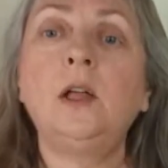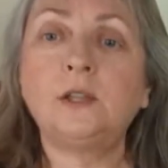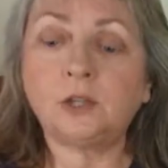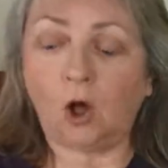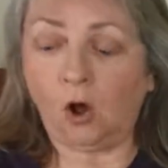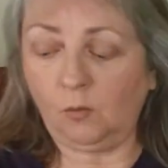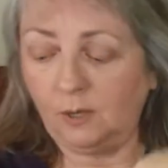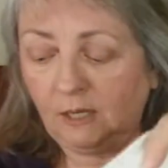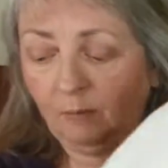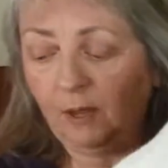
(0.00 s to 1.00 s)
It's
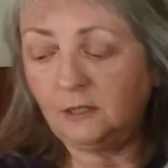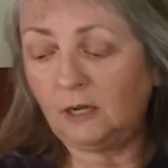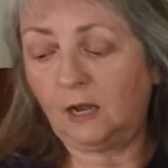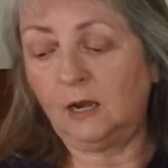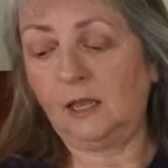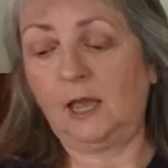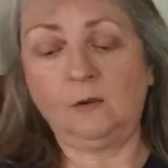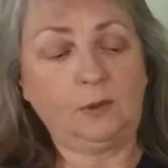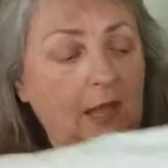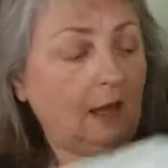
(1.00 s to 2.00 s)
already been done.
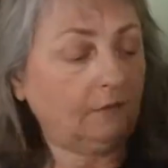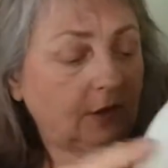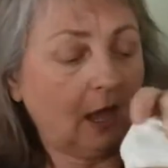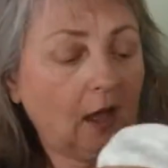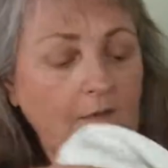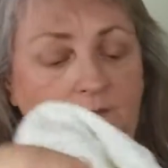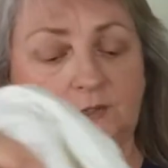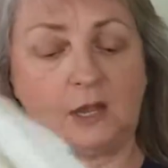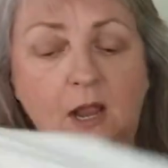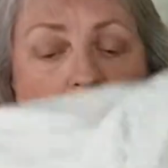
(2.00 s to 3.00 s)
Again, we have cuffs.